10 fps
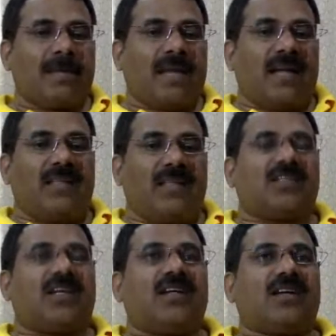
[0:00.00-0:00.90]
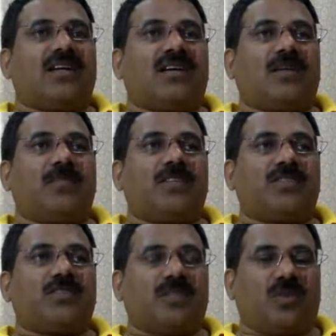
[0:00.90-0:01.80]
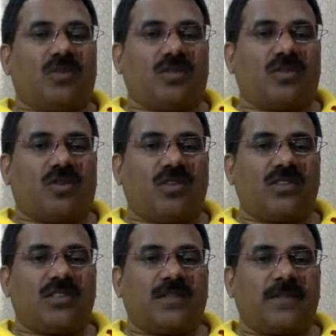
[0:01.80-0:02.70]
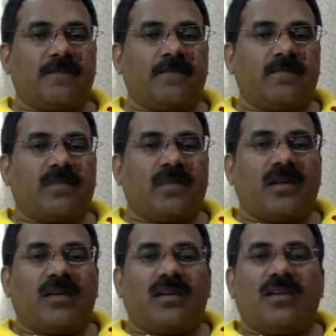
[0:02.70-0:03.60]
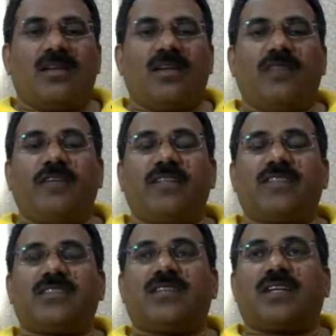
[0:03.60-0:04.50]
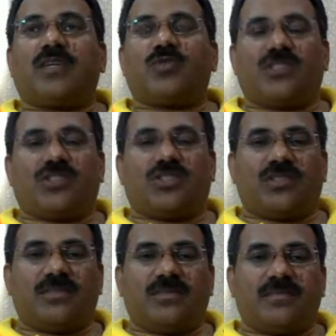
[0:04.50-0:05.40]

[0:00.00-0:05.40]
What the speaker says: And His great accomplishment on the cross defeats the accusation